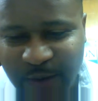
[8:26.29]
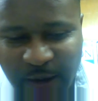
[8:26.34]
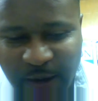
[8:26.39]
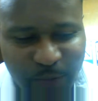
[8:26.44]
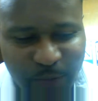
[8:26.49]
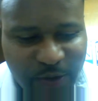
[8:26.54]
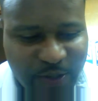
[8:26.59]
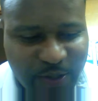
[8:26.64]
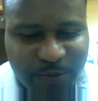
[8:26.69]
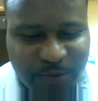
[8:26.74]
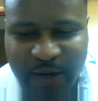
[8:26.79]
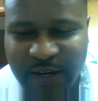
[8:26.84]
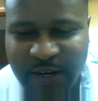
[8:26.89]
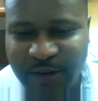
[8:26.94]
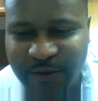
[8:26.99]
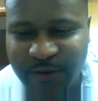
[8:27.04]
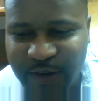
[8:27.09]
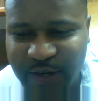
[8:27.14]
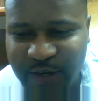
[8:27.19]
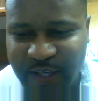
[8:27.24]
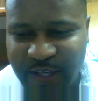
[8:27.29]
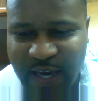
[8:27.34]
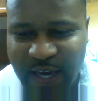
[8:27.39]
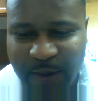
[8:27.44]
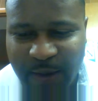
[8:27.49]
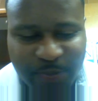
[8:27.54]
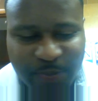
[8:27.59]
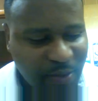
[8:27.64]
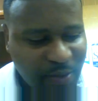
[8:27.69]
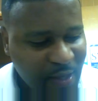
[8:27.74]
I worked directly for the
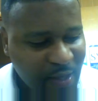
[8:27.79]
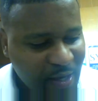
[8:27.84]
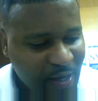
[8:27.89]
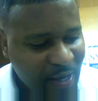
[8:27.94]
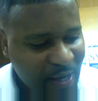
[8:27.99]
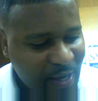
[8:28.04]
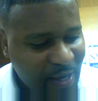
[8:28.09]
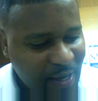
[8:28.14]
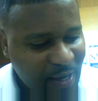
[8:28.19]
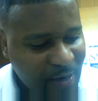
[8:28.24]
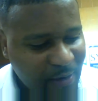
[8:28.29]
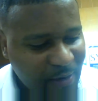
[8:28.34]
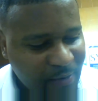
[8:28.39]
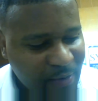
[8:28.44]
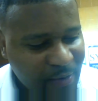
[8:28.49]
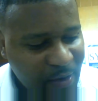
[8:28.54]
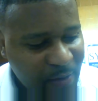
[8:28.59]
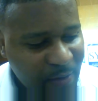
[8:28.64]
captain, and